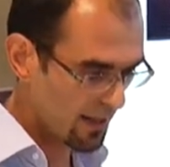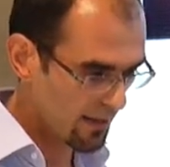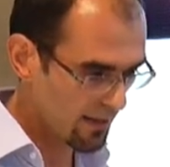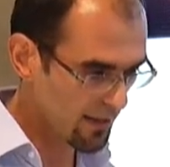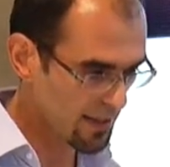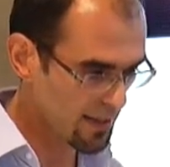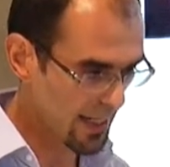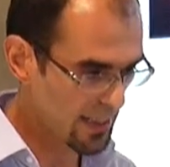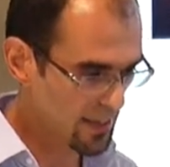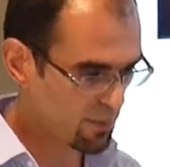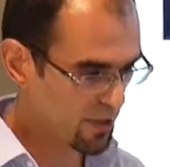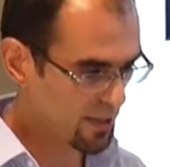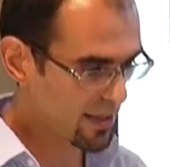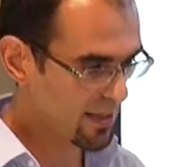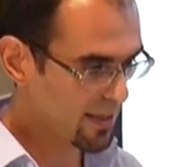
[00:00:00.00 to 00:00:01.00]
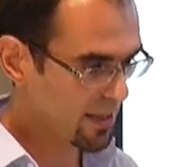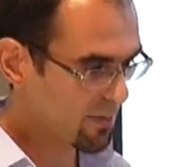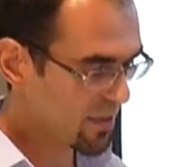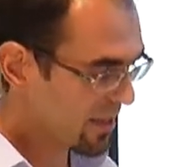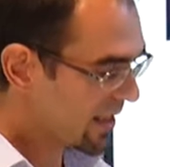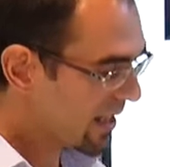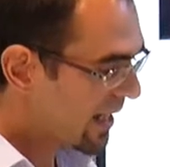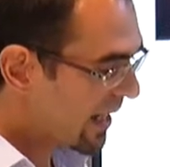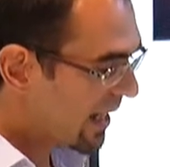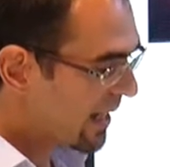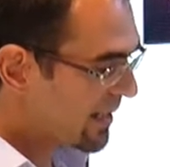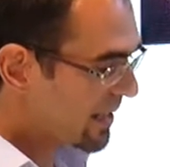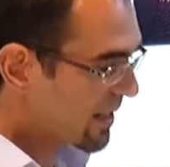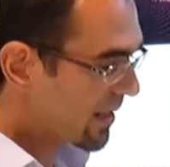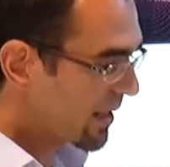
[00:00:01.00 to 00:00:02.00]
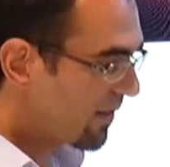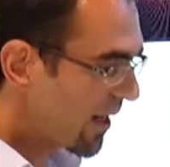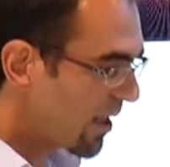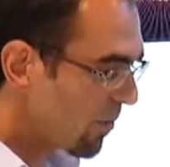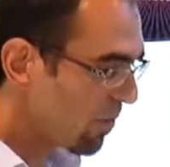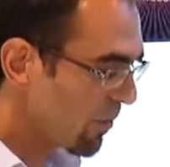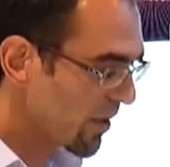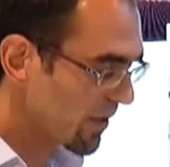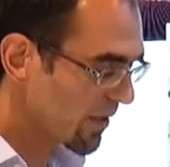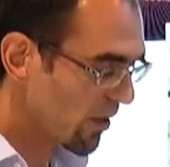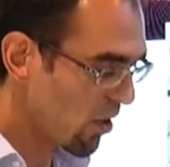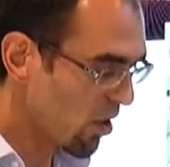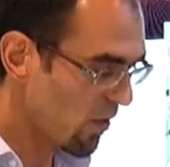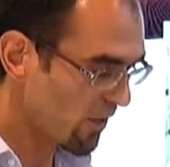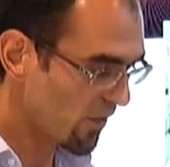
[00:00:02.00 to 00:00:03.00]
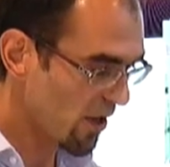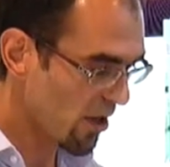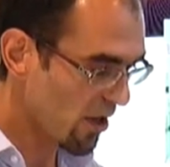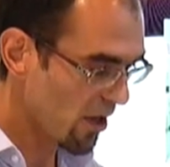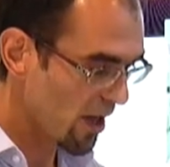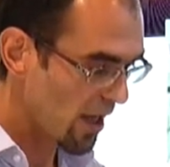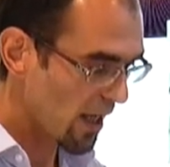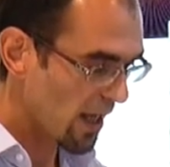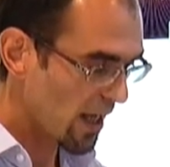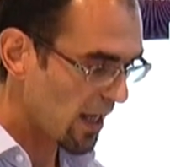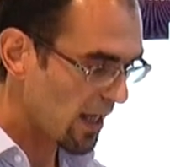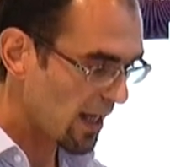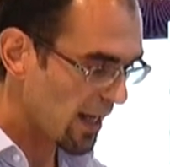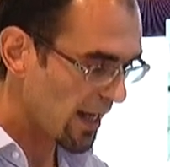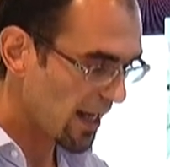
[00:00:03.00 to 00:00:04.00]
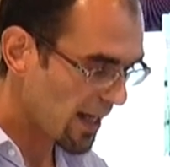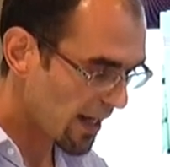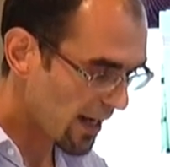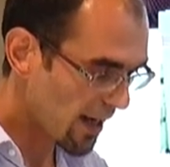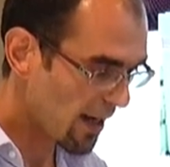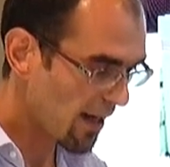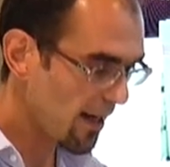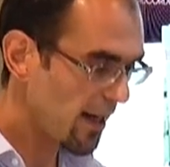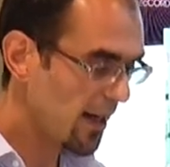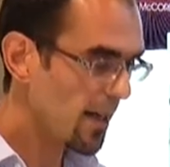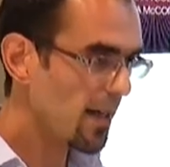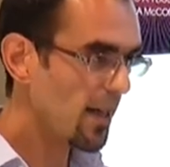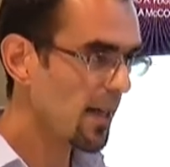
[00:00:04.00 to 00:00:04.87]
these expert systems, is the development of AI in